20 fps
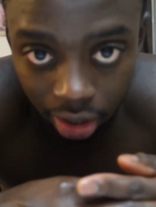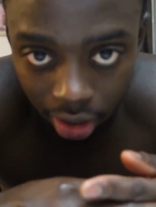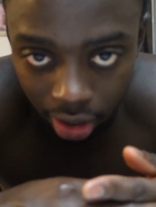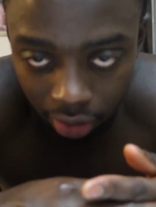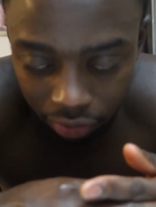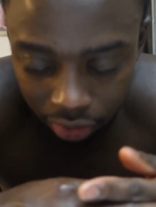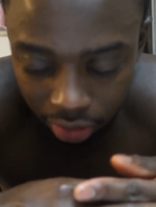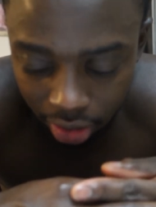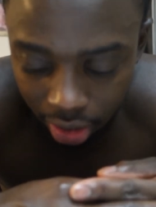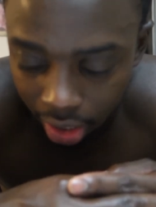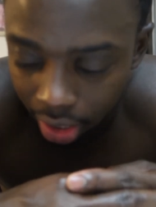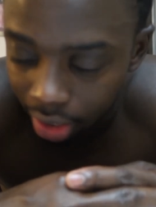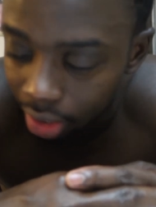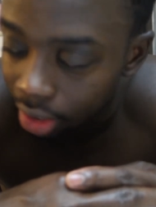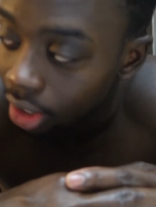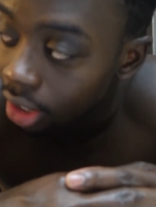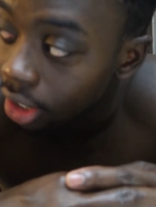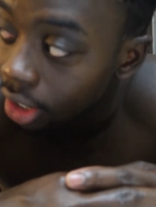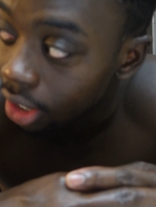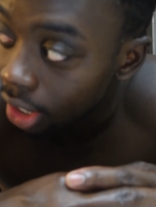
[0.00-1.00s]
after
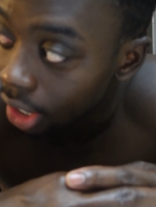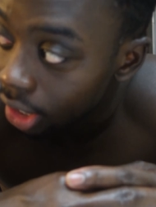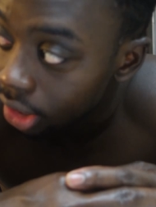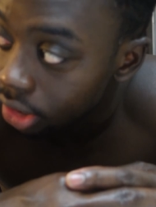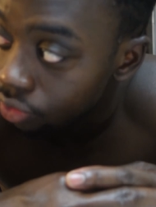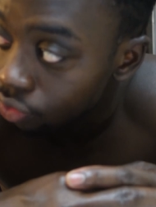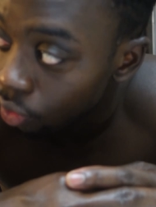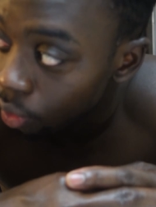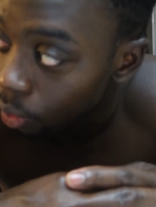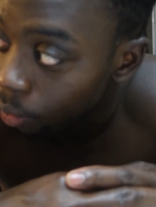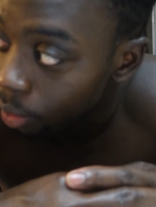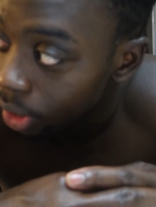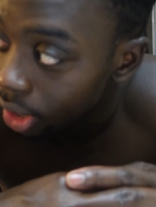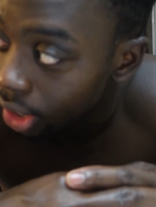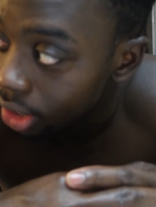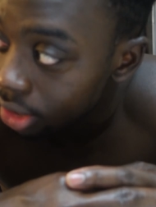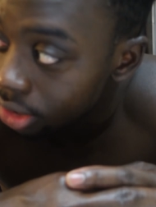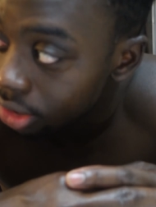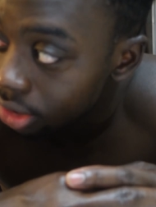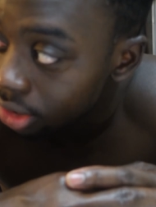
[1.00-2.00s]
today, the next four
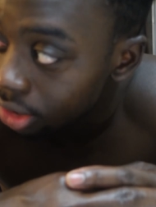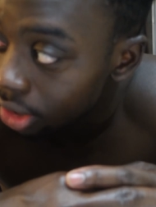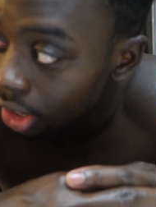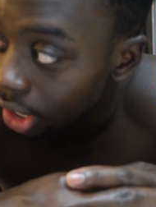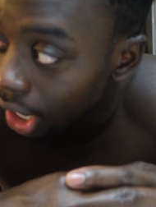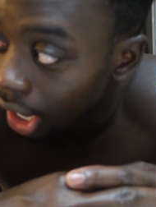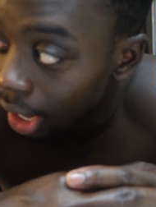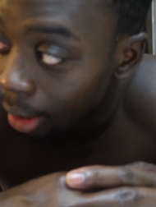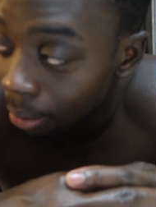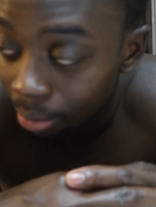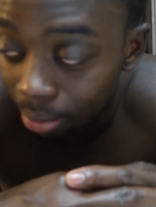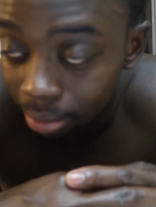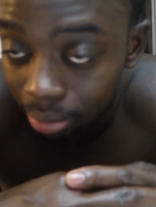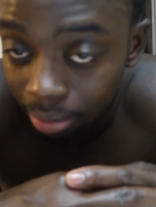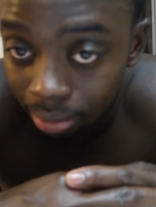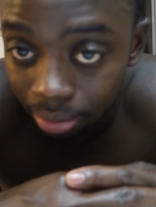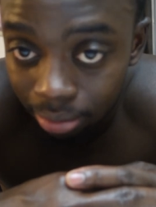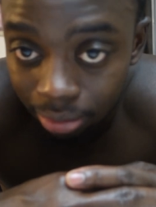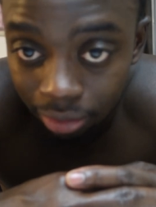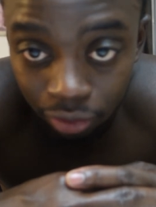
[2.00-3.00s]
weeks,
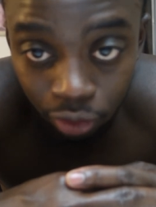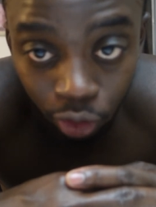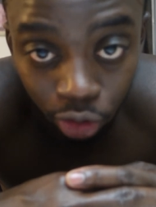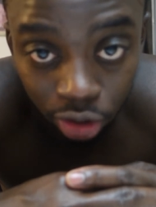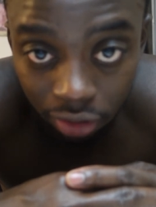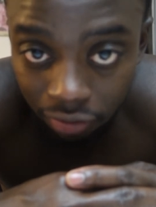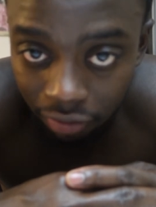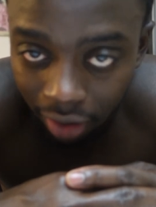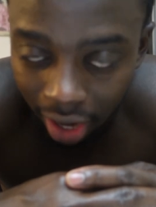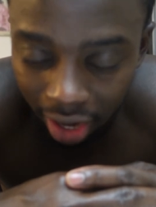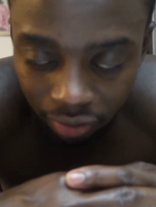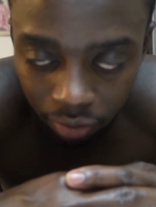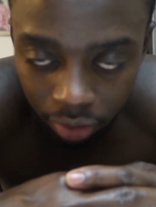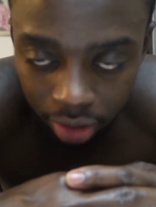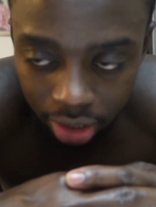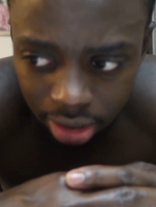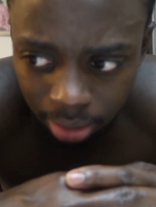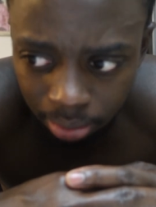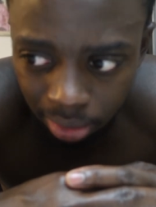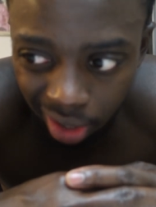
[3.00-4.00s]
I'm four to five
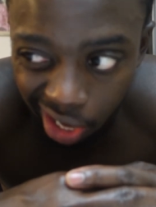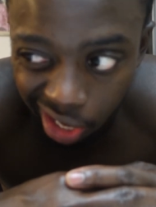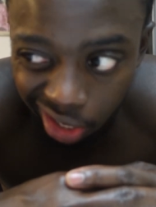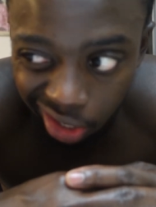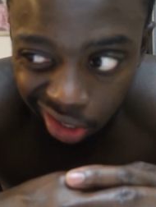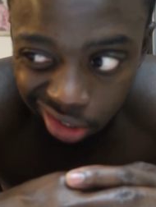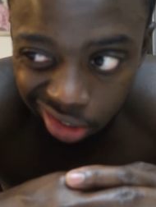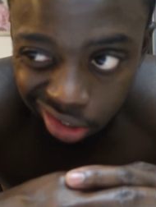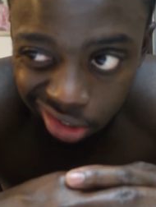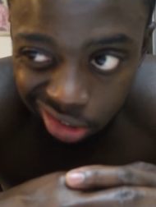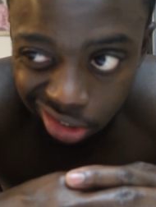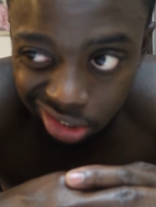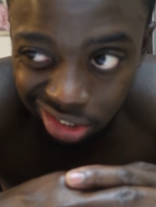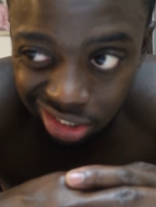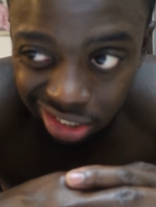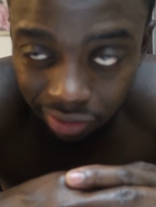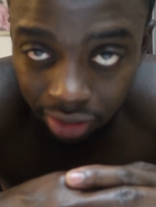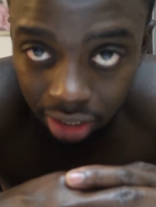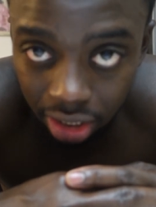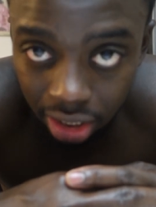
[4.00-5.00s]
weeks. I'm going to London the
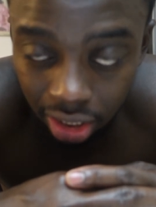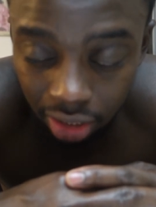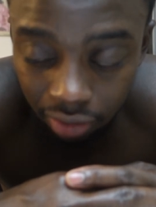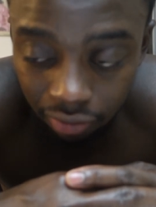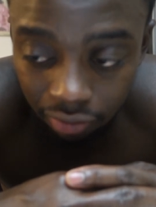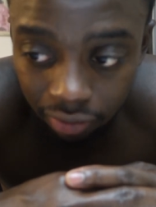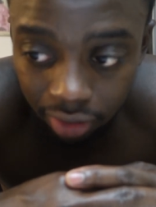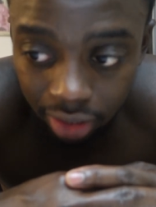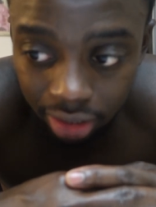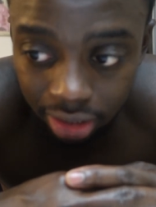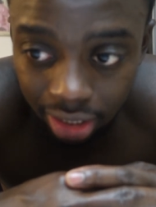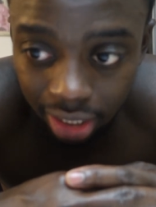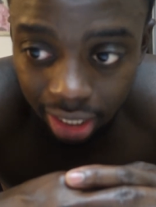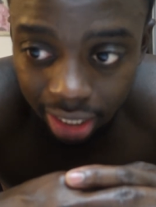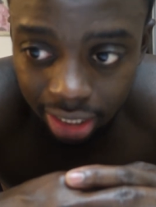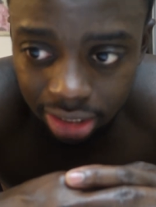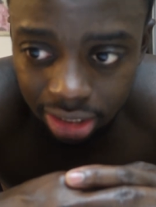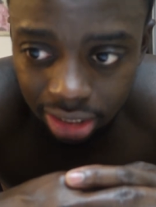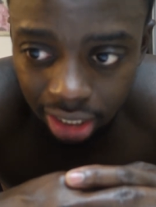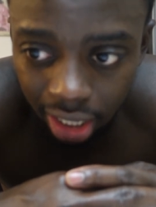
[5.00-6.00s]
17th and
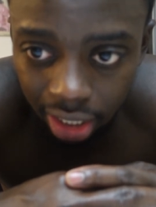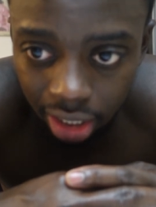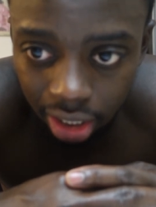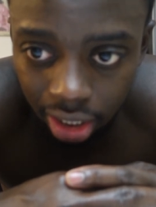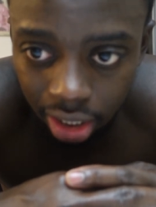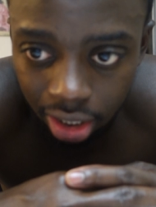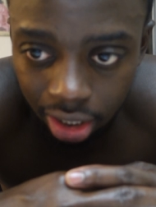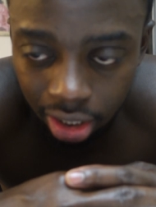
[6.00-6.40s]
today is like